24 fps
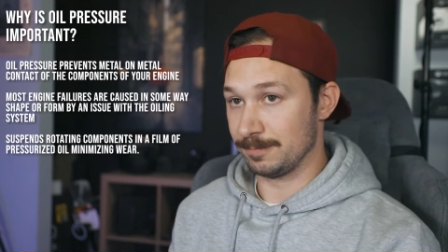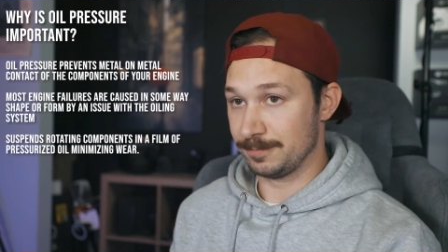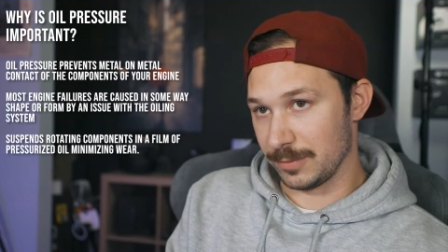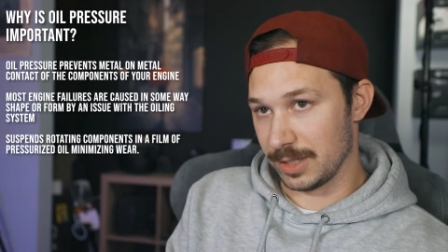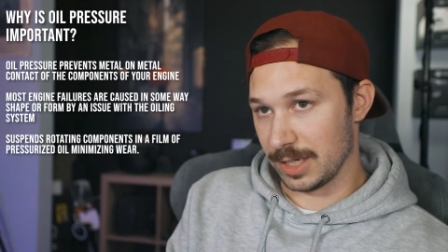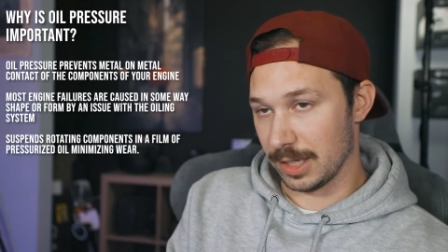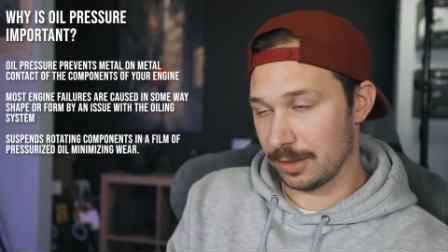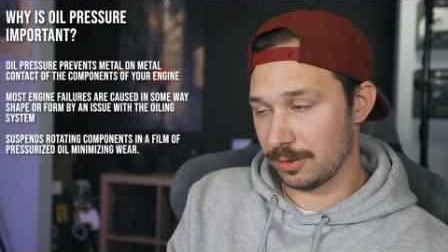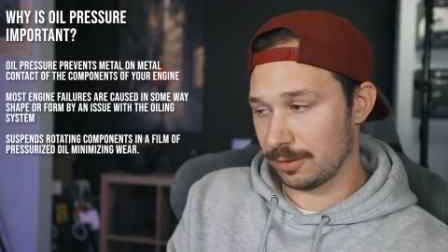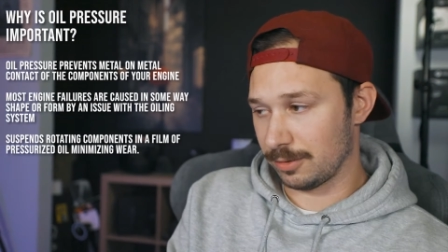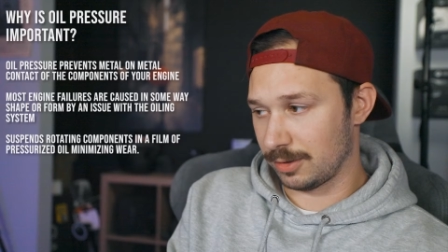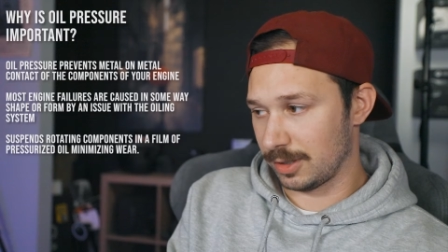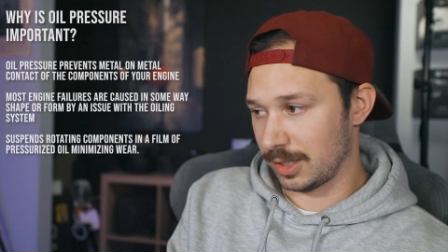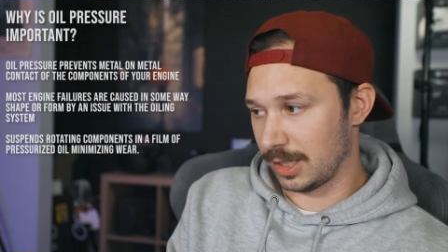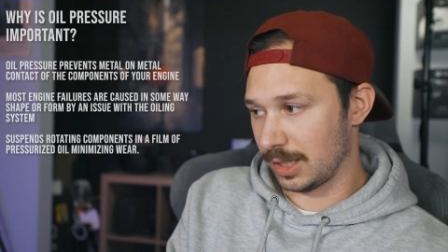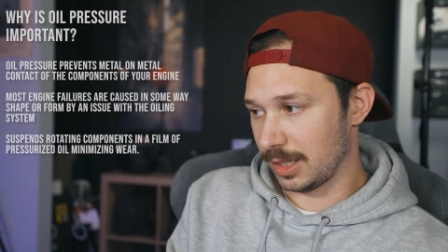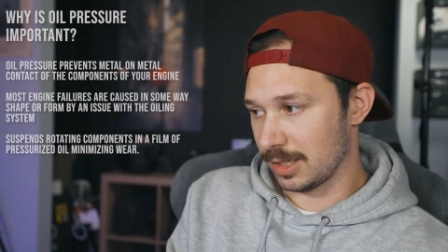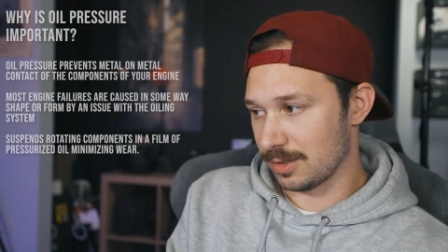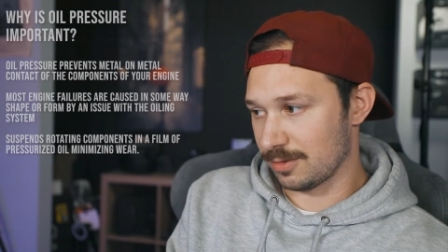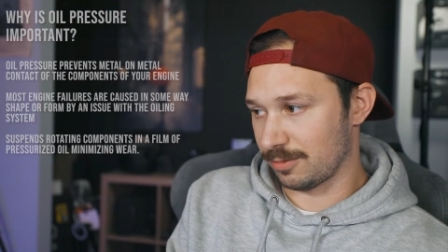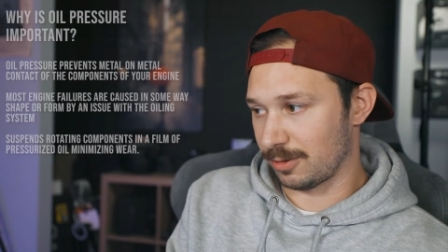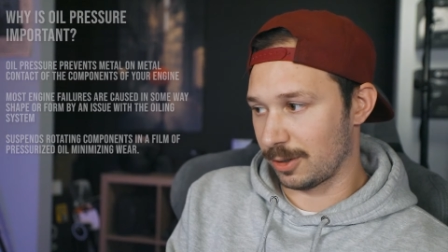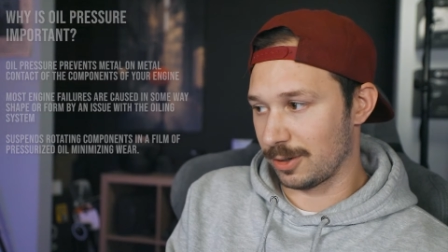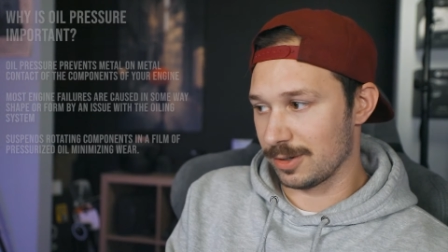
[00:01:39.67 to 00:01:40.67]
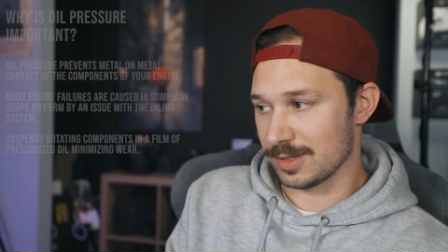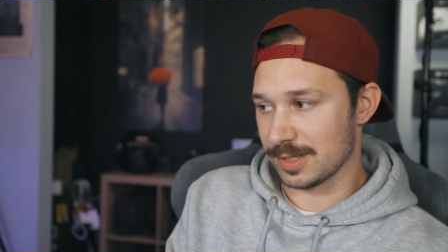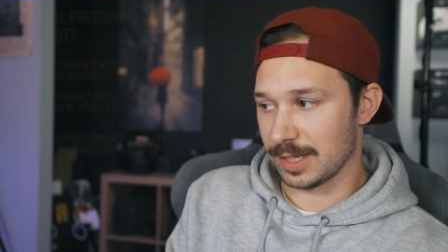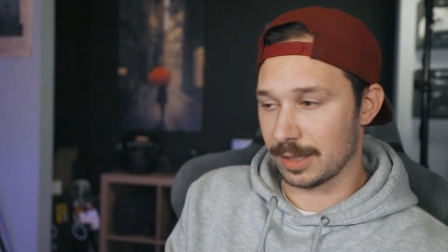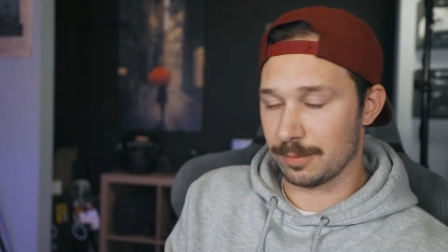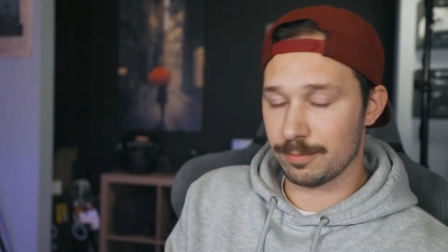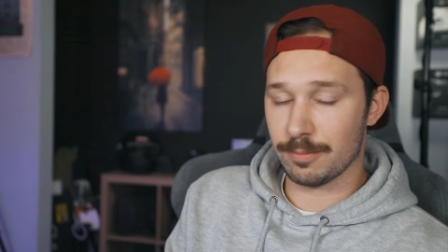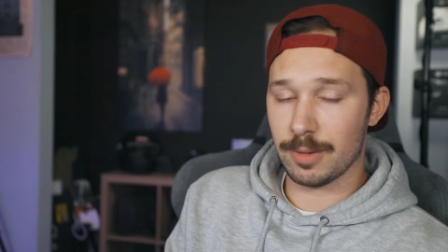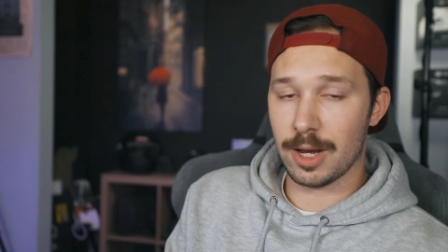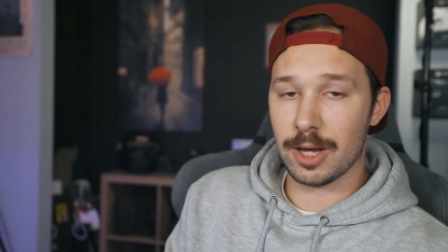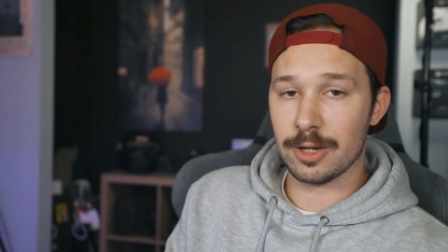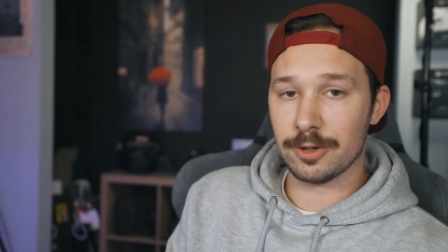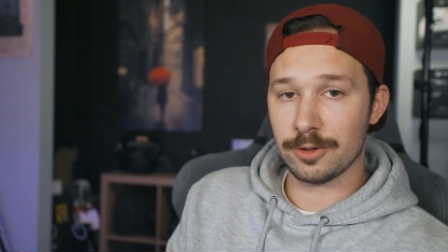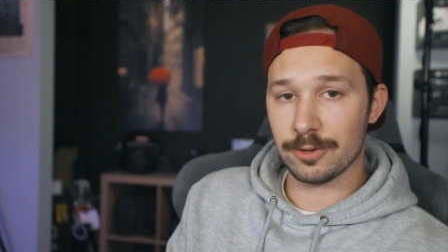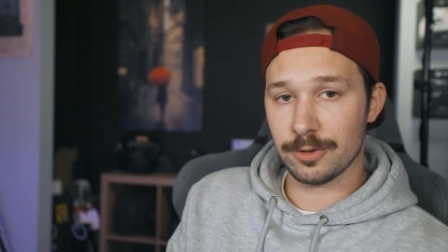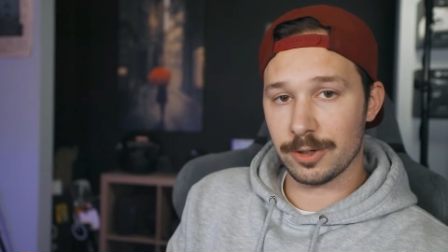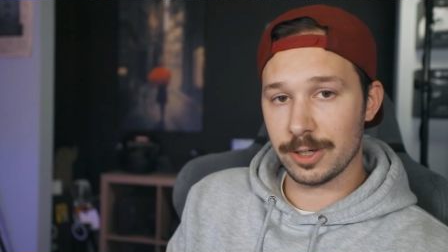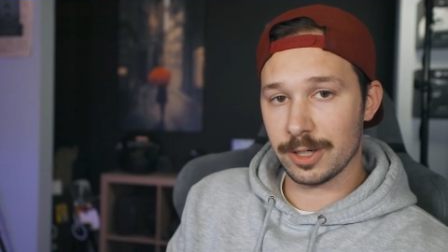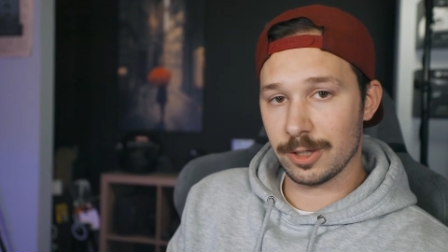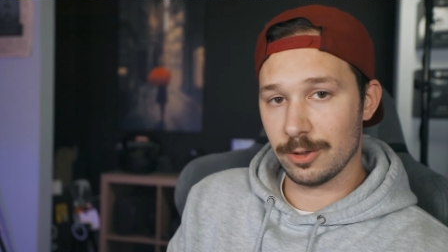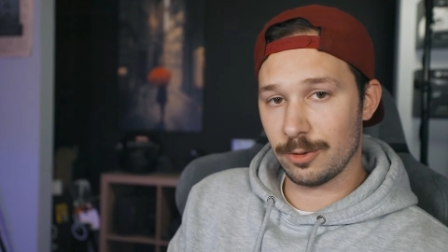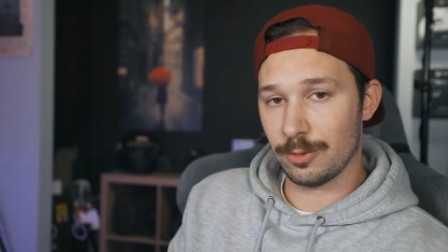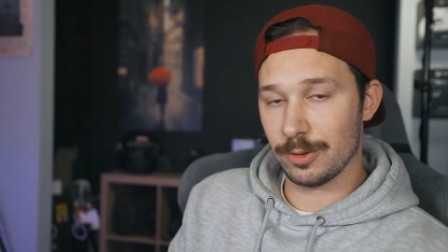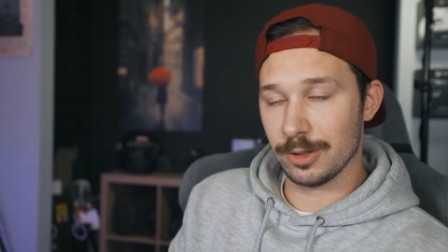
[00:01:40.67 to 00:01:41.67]
The other thing as far as like
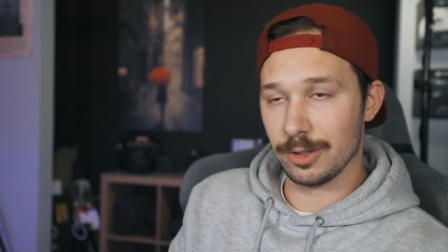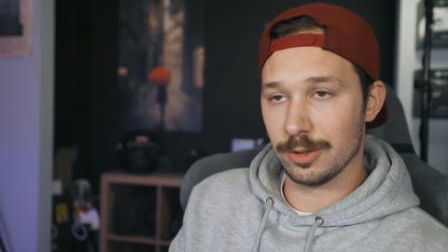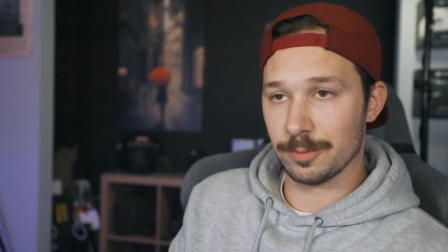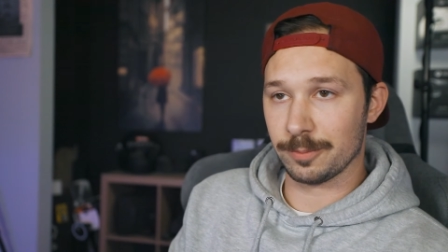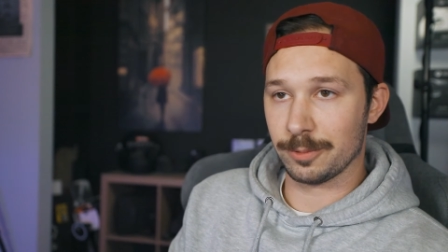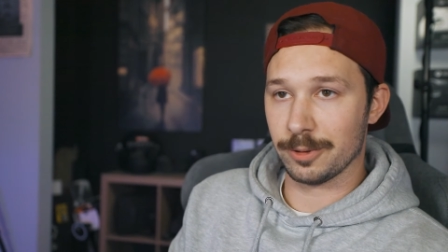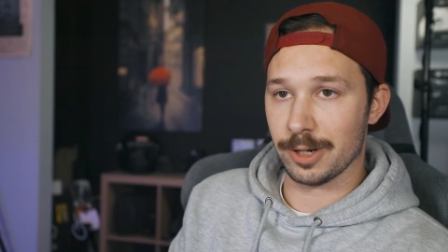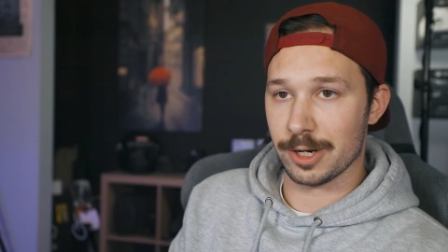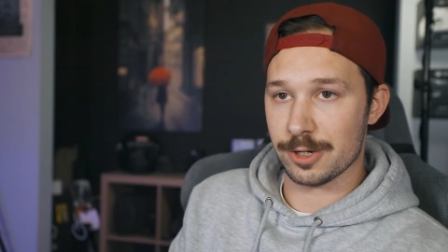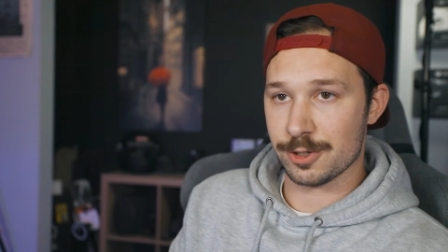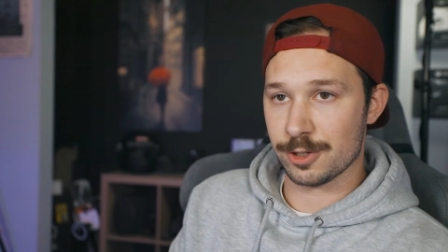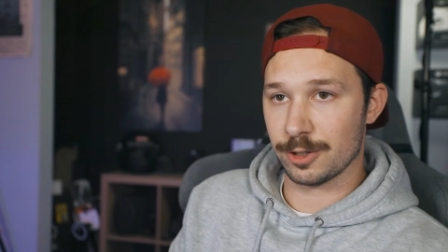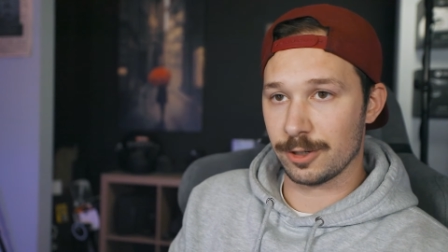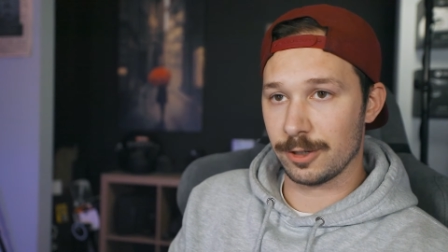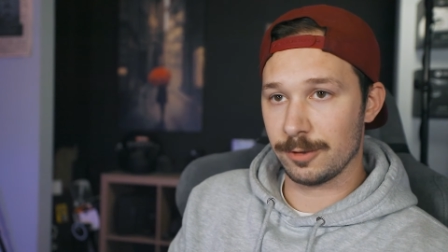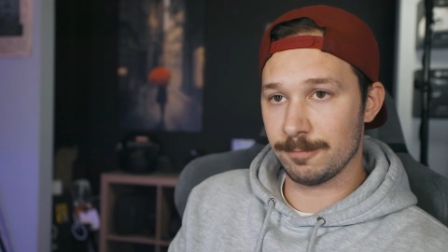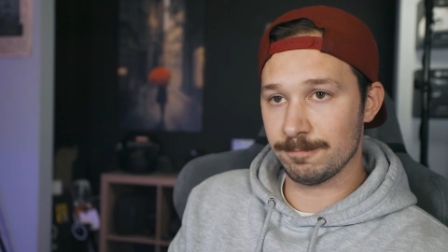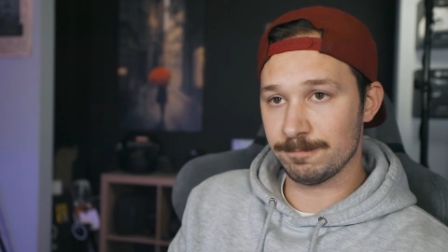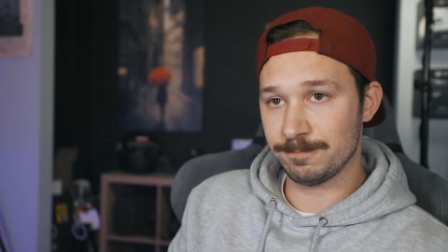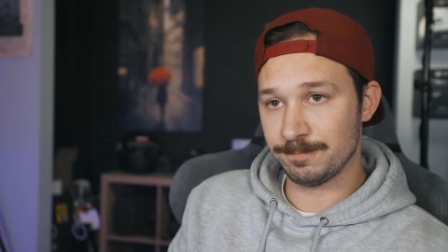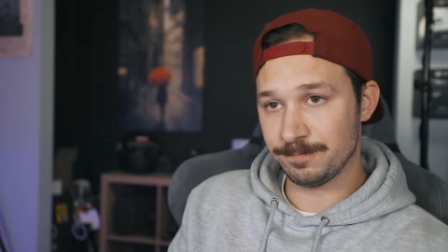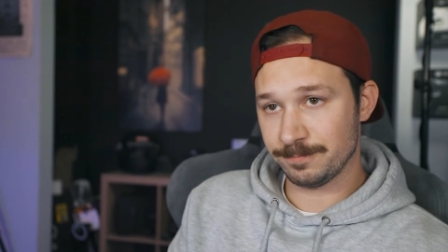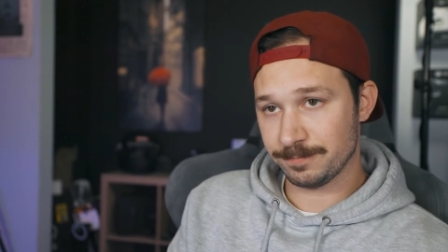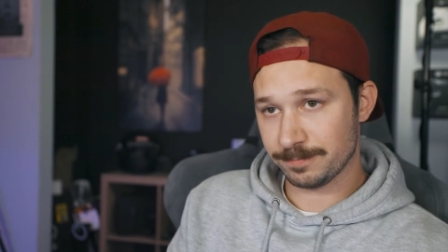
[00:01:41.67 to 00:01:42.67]
monitoring oil pressure,